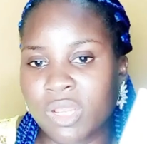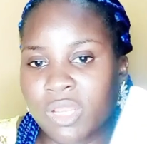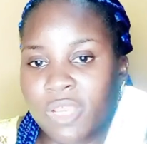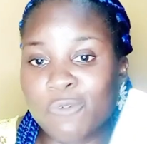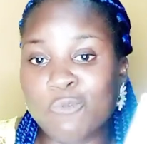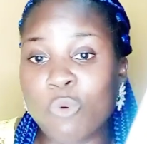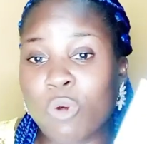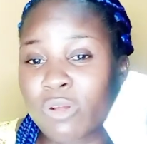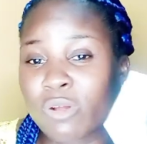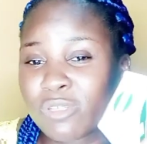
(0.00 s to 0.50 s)

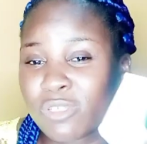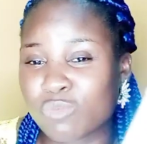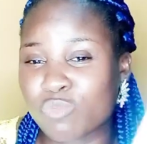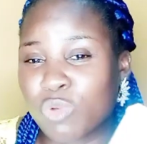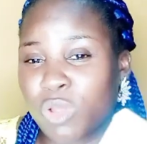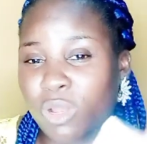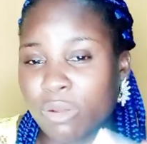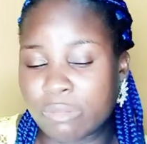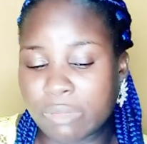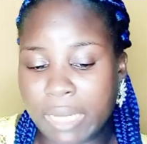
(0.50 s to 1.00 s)
It works
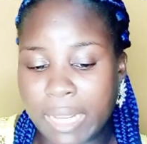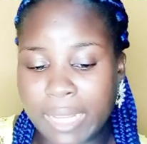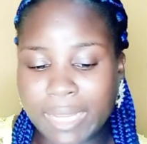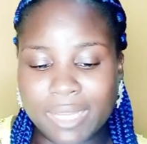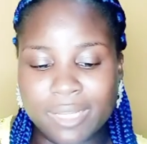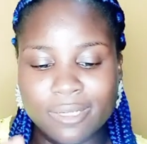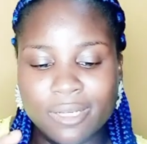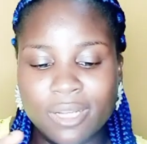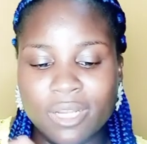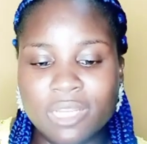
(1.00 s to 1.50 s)
well.
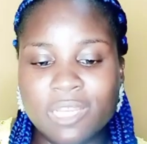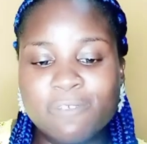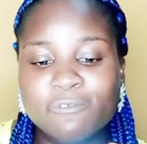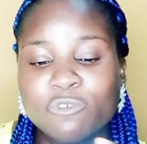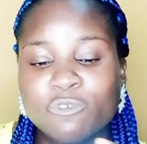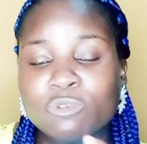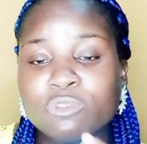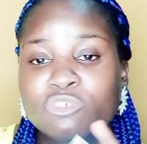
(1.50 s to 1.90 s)
Like, if you